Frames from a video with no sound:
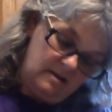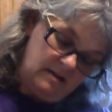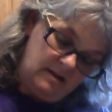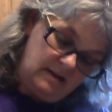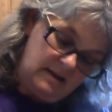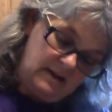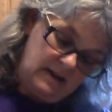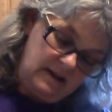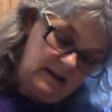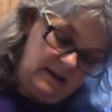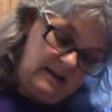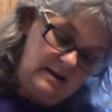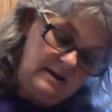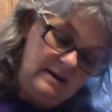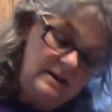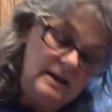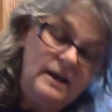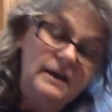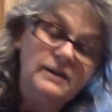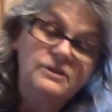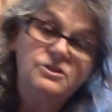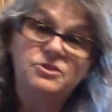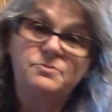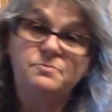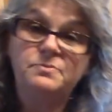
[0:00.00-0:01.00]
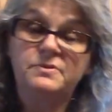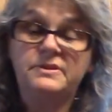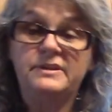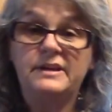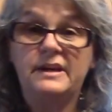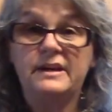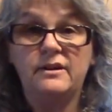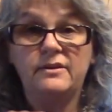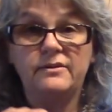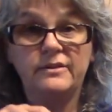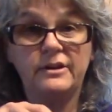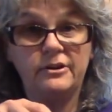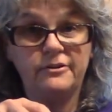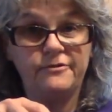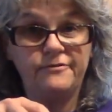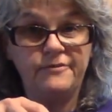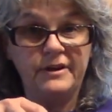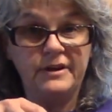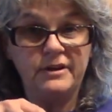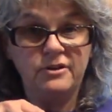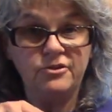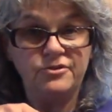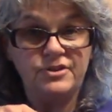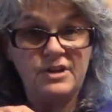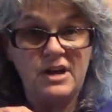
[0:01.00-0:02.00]
Okay, just put that on there
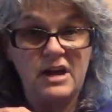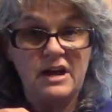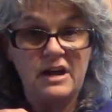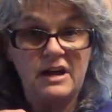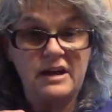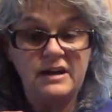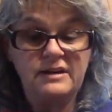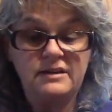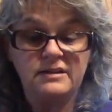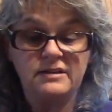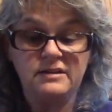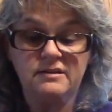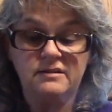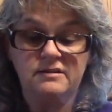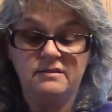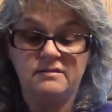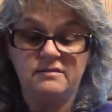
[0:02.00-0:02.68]
finger tight.